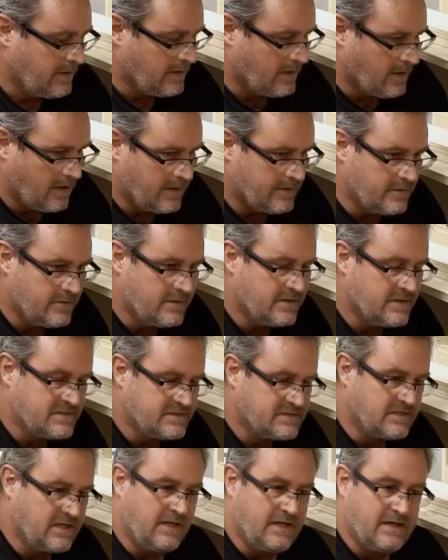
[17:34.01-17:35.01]
under
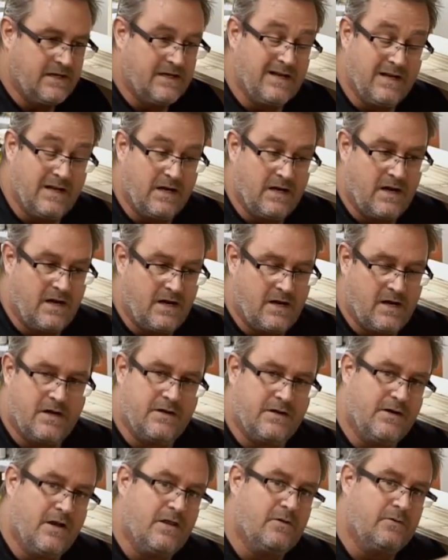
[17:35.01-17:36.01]
this end, and then I cut
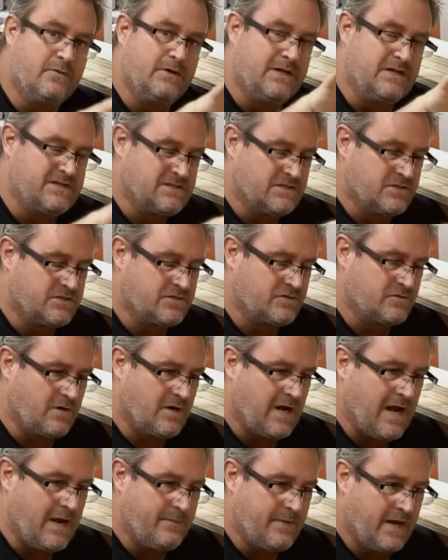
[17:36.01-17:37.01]
another one that's
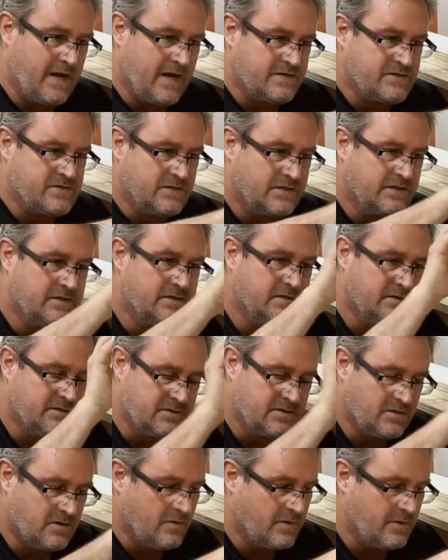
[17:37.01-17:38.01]
scrap actually
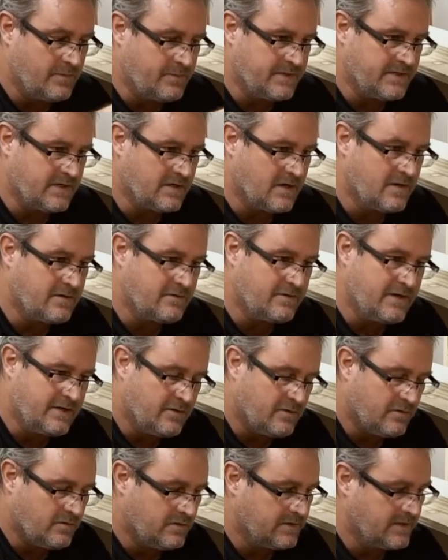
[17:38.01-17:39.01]
to go up on the other end to
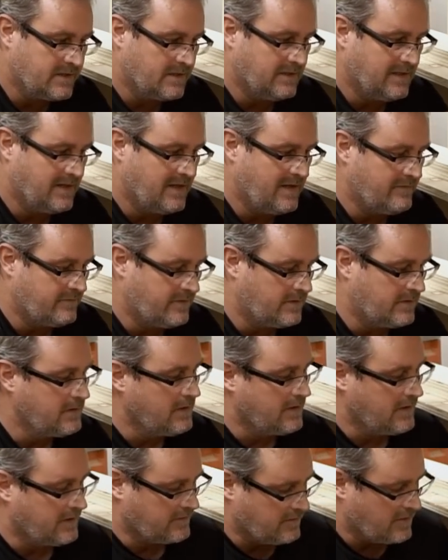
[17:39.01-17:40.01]
hold it level
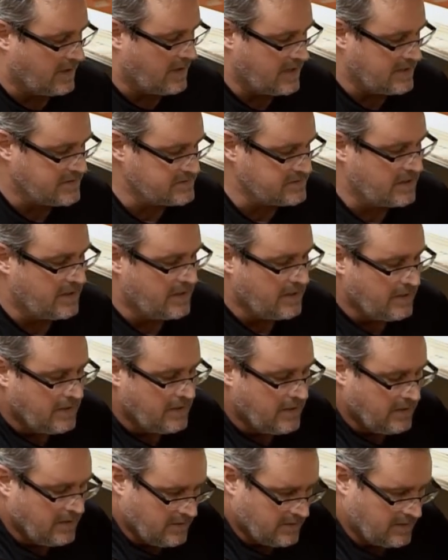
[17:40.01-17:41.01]
across.
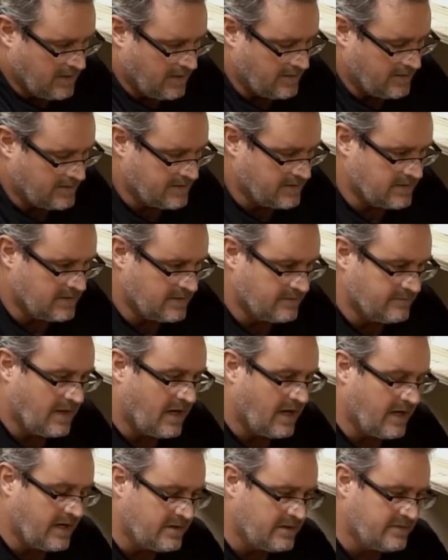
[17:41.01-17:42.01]
Now the
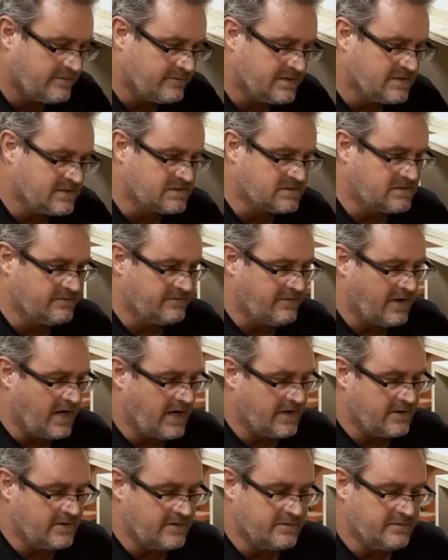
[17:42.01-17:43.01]
height of this
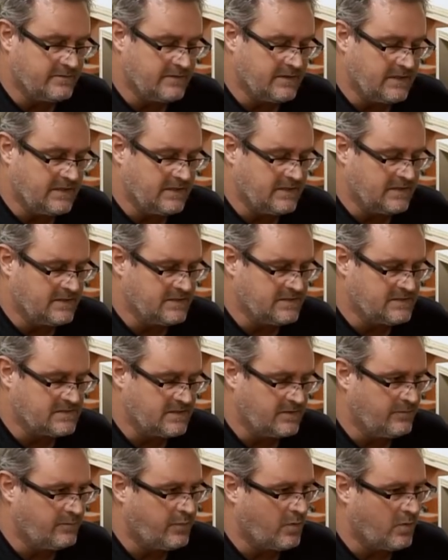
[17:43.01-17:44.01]
divider is
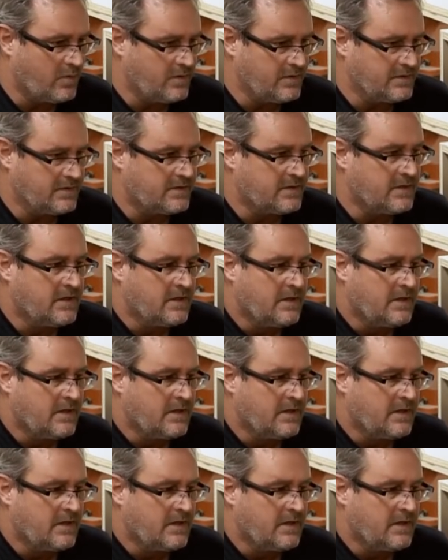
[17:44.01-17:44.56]
important.